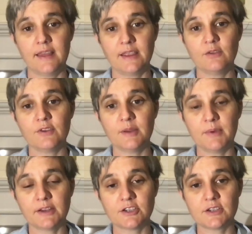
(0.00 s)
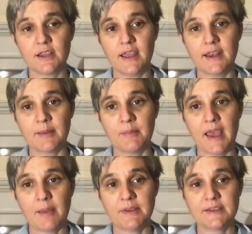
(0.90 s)
Thank you very much, and I'm
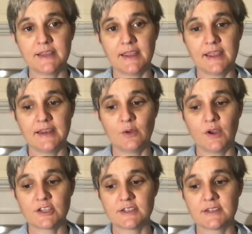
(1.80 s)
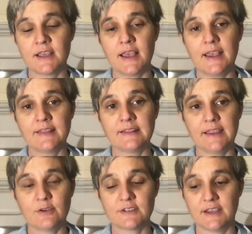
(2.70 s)
happy to take any questions in the
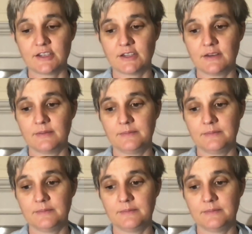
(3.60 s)
later session.